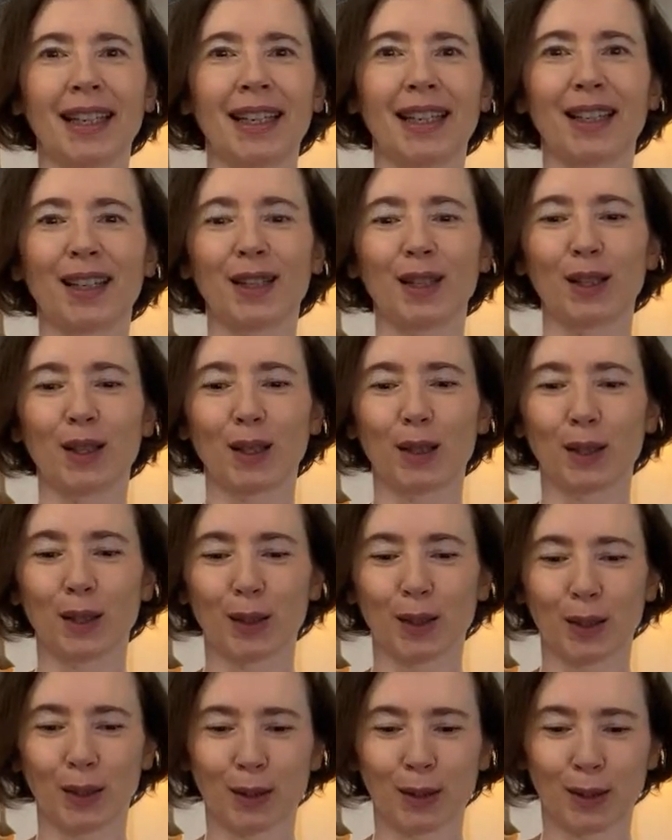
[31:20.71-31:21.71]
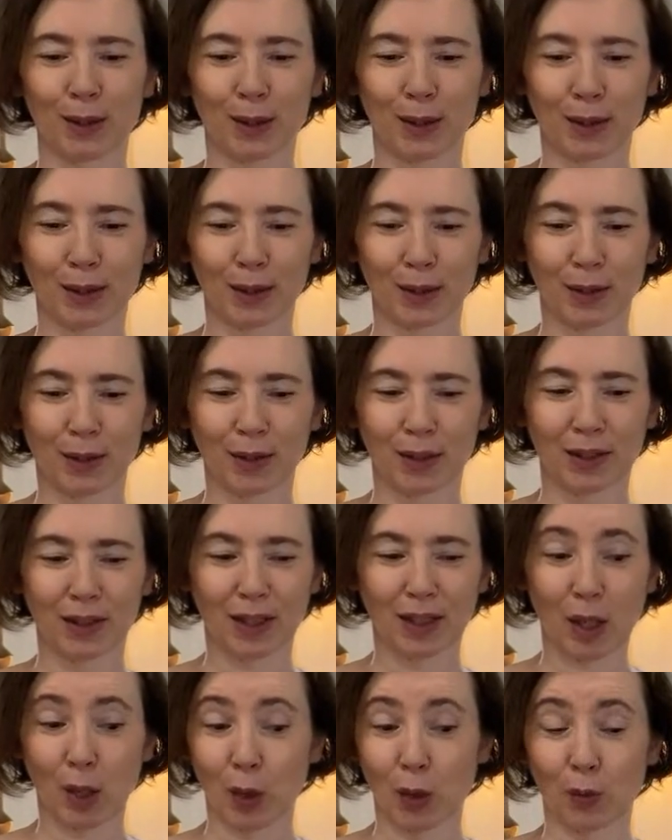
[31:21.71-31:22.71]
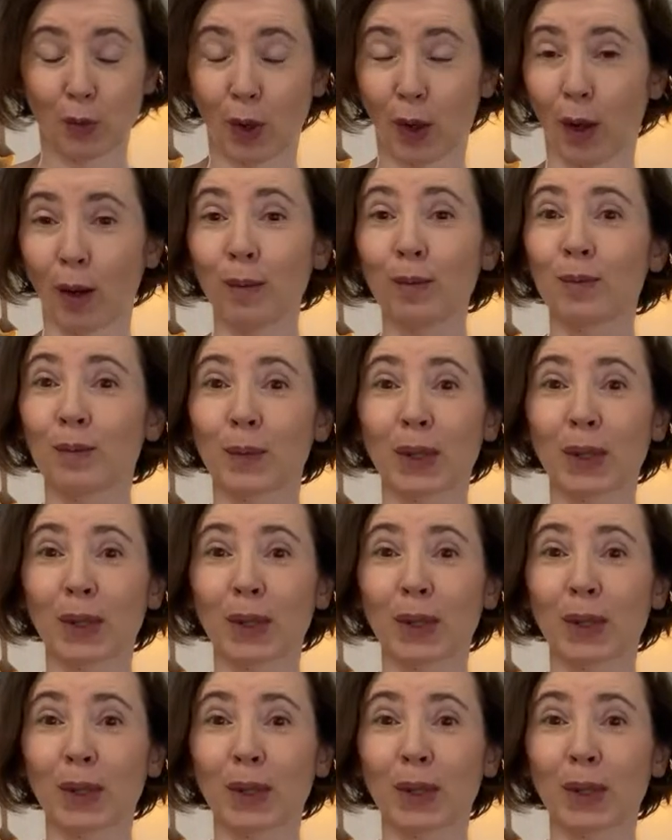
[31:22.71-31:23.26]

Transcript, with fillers: Uh, Et voilà,